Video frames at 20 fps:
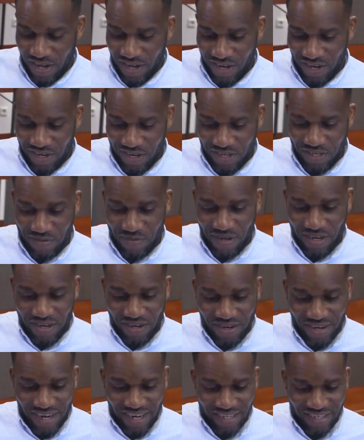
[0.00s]
Oh, it's been
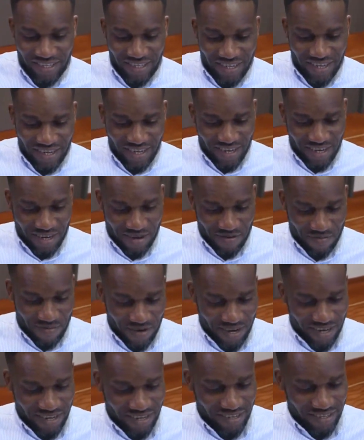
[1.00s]
great.
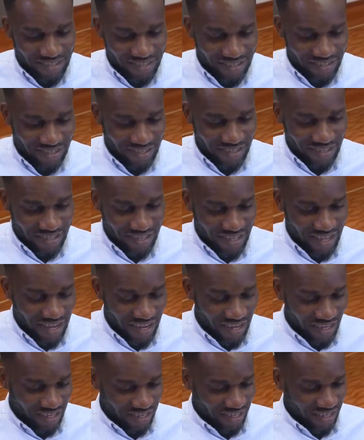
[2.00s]
My
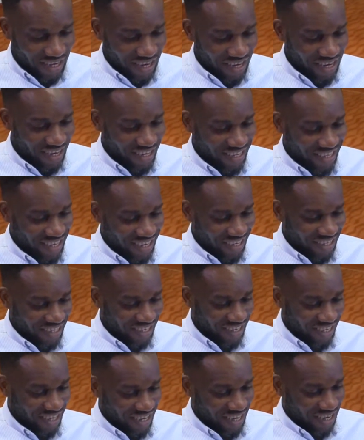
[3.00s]
day started
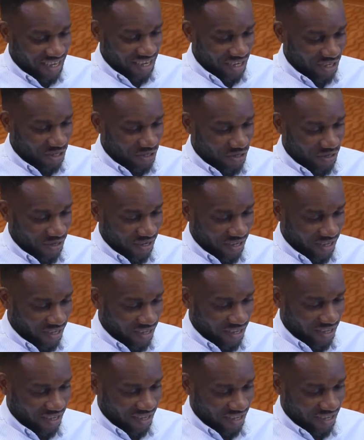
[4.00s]
yesterday, actually.
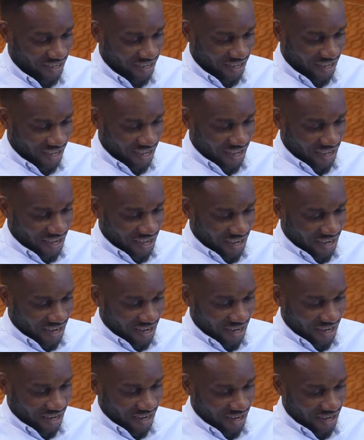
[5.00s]

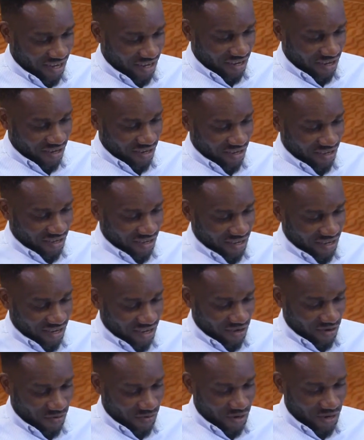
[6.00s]

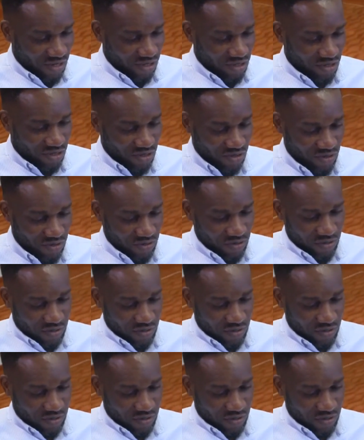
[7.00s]
I went to